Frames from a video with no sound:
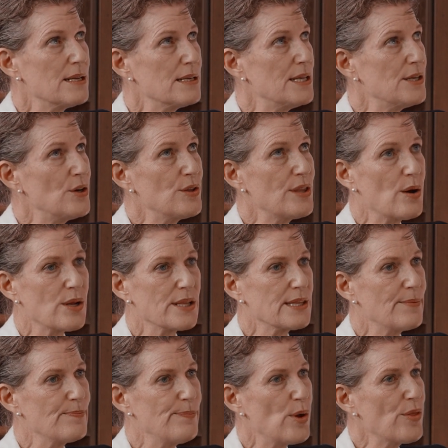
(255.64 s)
they're
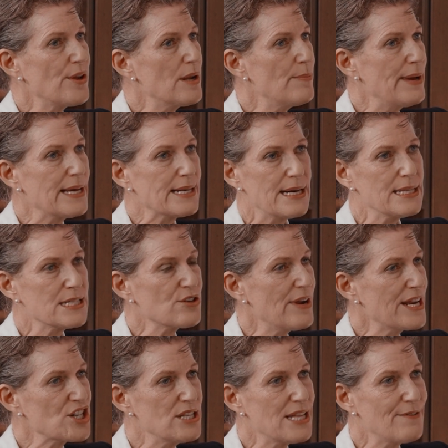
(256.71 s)
bothered about an
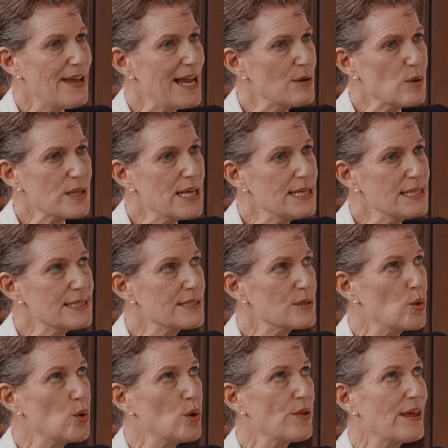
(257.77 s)
interaction they've had with us,
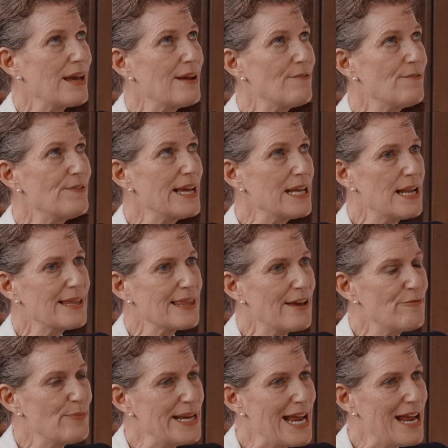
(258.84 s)
or they feel like
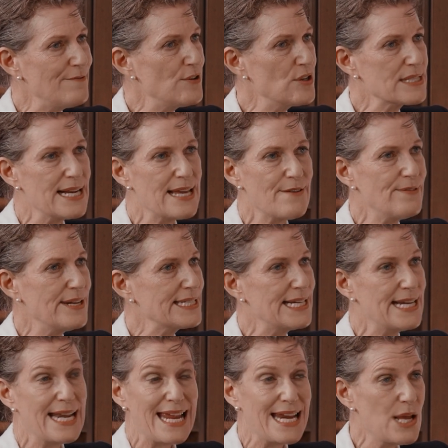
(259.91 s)
they've been adversely affected
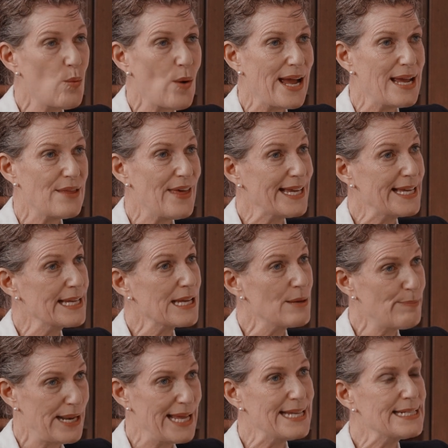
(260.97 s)
in any way, they can
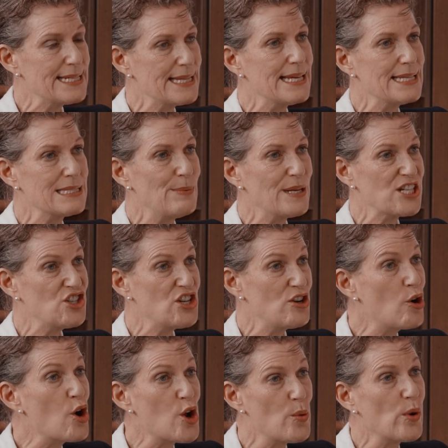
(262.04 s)
complain to the Inspector
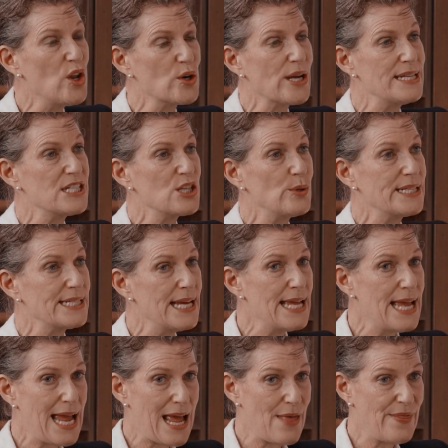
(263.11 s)
General, who will look into it.
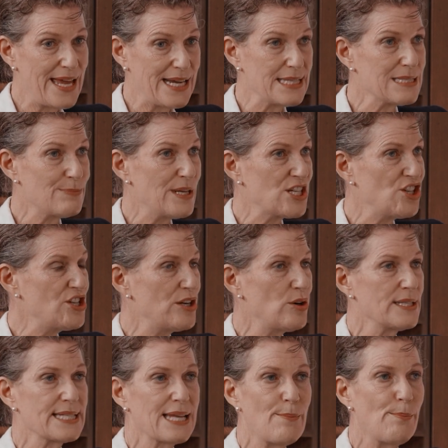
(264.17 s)
And that Inspector General
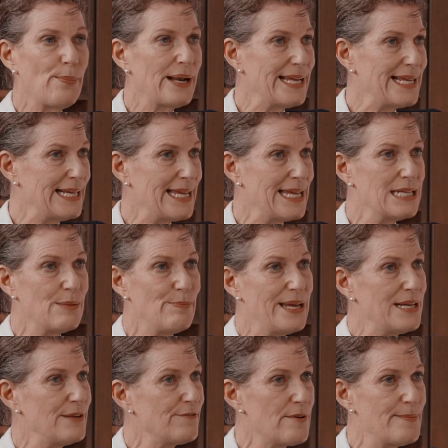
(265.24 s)
is completely
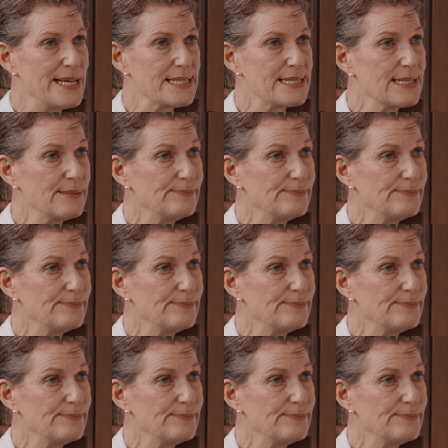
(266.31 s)
independent from us.